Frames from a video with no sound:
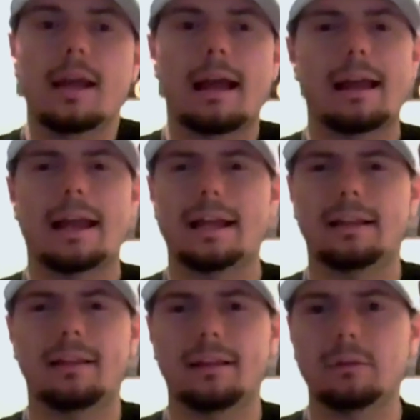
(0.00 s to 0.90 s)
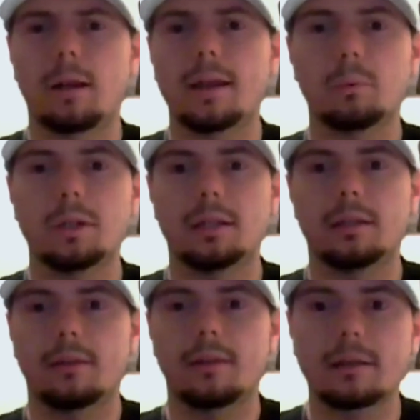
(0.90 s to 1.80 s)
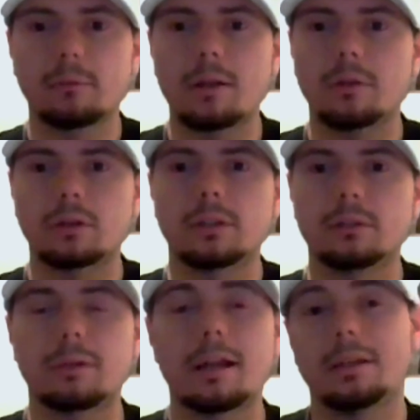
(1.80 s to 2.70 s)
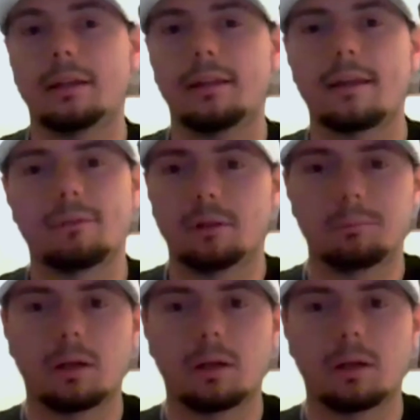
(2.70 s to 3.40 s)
I had Sandy Ryan winning the second round, the third round, and the seventh.